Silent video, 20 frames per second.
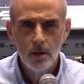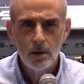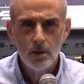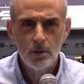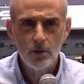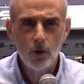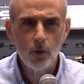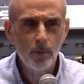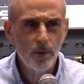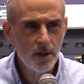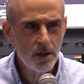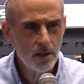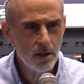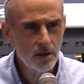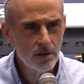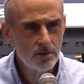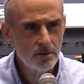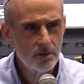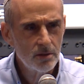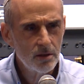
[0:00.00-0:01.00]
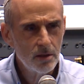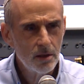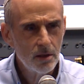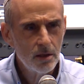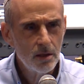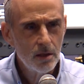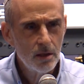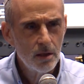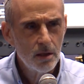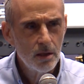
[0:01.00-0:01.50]
Nobody does.
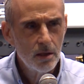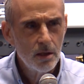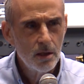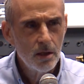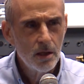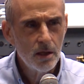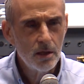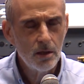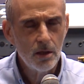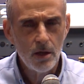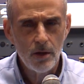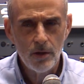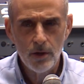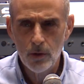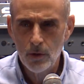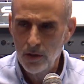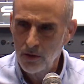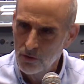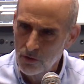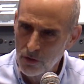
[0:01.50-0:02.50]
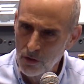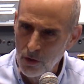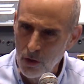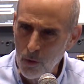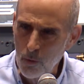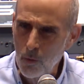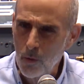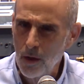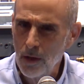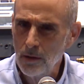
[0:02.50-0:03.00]
And there is no
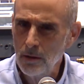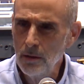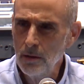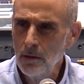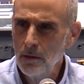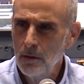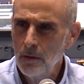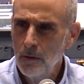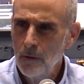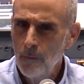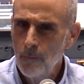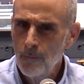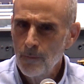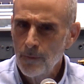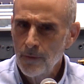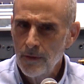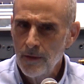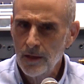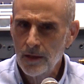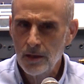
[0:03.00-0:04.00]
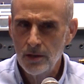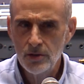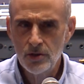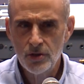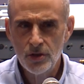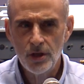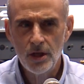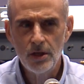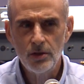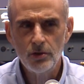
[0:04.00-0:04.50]
one that can
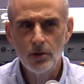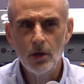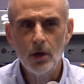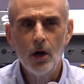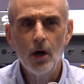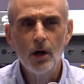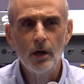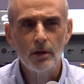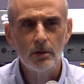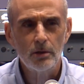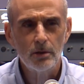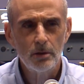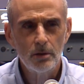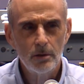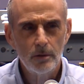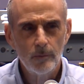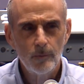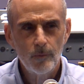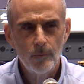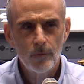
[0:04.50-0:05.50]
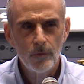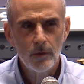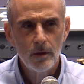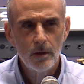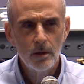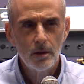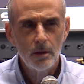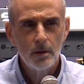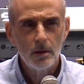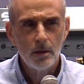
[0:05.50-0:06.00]
change our heart
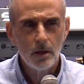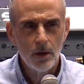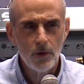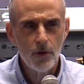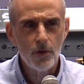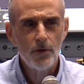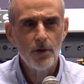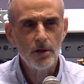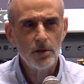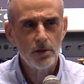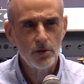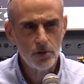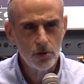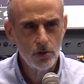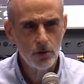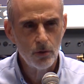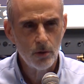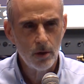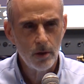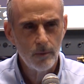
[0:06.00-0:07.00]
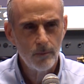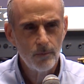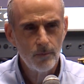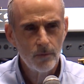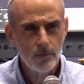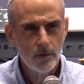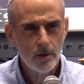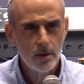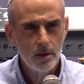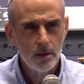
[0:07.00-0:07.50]
other than Yeshua.
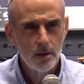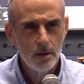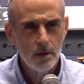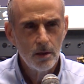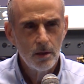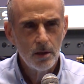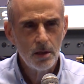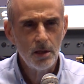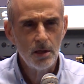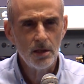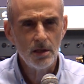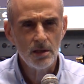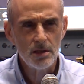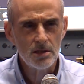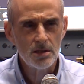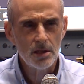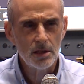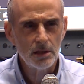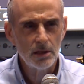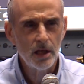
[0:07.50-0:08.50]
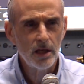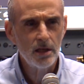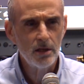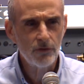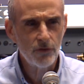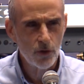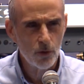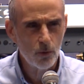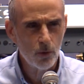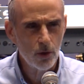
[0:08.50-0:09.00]
He is the light
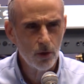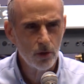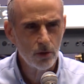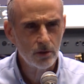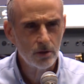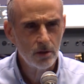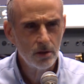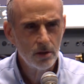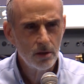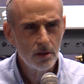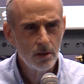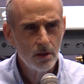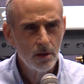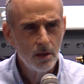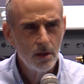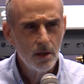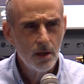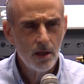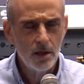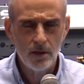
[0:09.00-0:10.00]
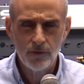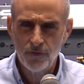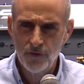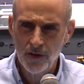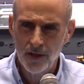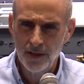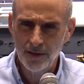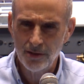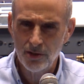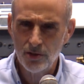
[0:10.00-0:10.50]
of the world. And if
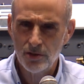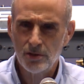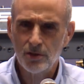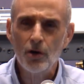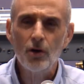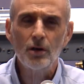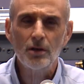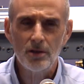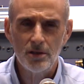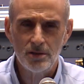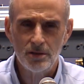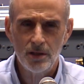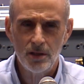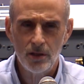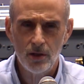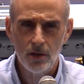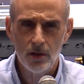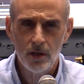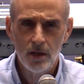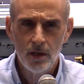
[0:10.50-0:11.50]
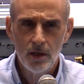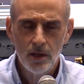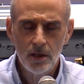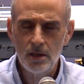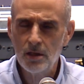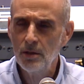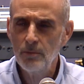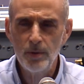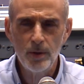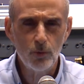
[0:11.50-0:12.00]
not, there's darkness in there. It
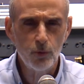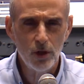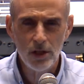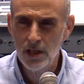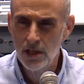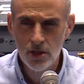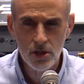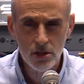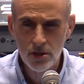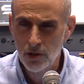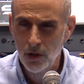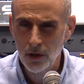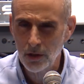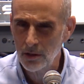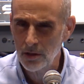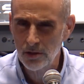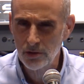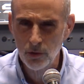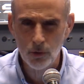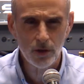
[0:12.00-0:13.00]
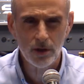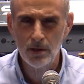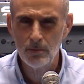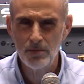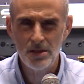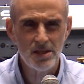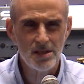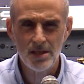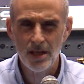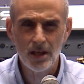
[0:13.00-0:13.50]
can be religious darkness or it can
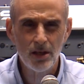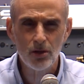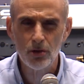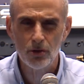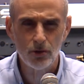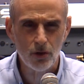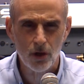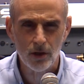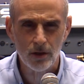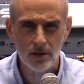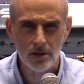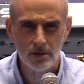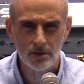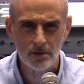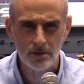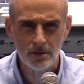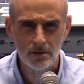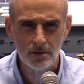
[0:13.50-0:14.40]
be secular darkness.